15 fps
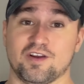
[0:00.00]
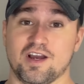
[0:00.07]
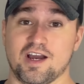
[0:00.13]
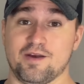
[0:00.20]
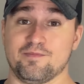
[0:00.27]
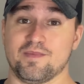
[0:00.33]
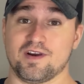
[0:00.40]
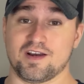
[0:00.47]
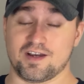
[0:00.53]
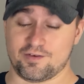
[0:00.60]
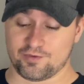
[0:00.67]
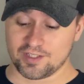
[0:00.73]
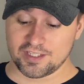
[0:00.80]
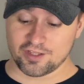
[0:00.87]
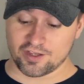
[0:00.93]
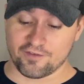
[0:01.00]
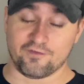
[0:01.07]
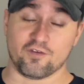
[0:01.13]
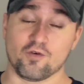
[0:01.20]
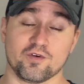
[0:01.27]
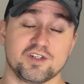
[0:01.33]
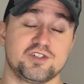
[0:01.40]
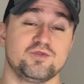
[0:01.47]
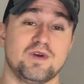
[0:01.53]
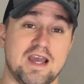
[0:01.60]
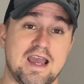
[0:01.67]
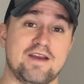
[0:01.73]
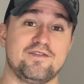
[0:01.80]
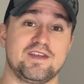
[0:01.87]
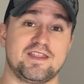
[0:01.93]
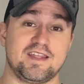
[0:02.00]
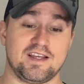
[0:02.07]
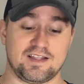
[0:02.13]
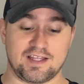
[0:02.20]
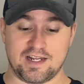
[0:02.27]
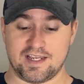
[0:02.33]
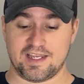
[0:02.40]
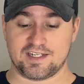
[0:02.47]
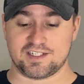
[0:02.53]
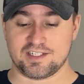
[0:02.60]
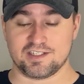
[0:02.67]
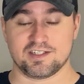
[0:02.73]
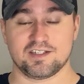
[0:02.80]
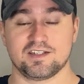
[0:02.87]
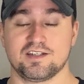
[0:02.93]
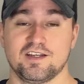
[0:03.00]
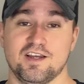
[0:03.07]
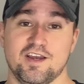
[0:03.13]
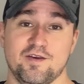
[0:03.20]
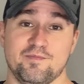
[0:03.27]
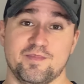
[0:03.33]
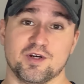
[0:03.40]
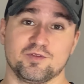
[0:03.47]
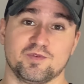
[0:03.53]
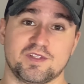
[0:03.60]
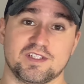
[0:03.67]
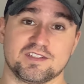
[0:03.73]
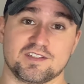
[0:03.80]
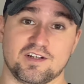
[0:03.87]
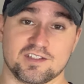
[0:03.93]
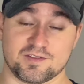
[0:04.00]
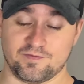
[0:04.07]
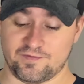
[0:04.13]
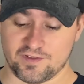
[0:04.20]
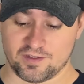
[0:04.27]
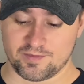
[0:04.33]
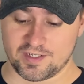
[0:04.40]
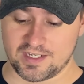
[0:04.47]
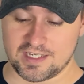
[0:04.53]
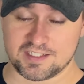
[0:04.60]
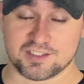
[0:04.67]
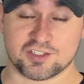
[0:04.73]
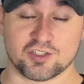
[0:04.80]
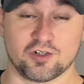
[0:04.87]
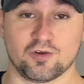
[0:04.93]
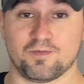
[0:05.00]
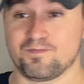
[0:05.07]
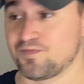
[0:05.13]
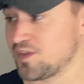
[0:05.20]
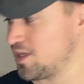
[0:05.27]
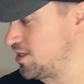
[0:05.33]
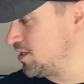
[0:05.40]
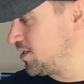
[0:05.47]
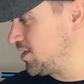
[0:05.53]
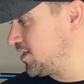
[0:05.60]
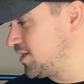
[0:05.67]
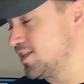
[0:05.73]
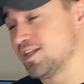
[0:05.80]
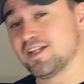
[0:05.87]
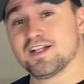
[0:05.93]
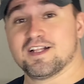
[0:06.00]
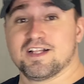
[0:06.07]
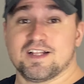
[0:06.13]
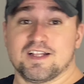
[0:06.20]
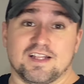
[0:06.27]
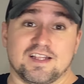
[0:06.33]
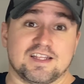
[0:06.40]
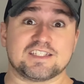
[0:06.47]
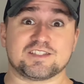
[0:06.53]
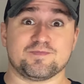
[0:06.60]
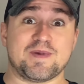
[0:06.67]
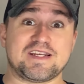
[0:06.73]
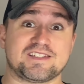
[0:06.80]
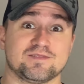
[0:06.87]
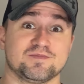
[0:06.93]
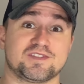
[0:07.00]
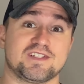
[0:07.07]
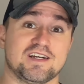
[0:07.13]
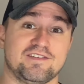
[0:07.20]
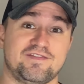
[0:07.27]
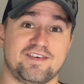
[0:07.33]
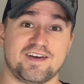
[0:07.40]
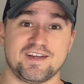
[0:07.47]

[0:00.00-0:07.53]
I'm really looking forward to everything that I get to build with this awesome filament, guys. So let's make some stuff.